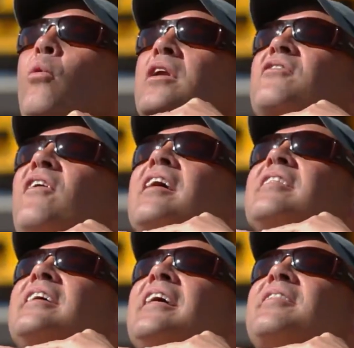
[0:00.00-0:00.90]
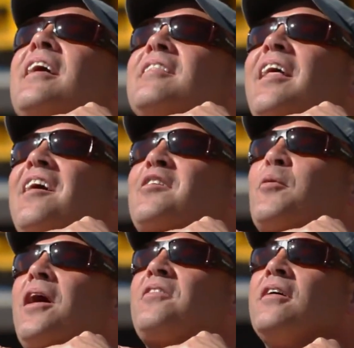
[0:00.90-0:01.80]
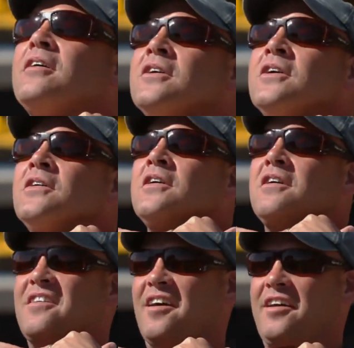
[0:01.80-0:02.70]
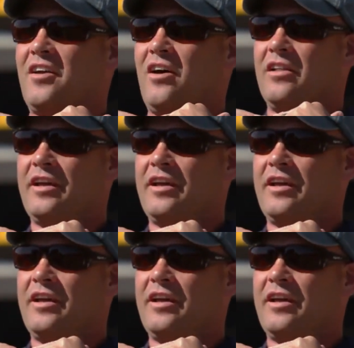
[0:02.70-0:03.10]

When you finally get that last breath, suck it all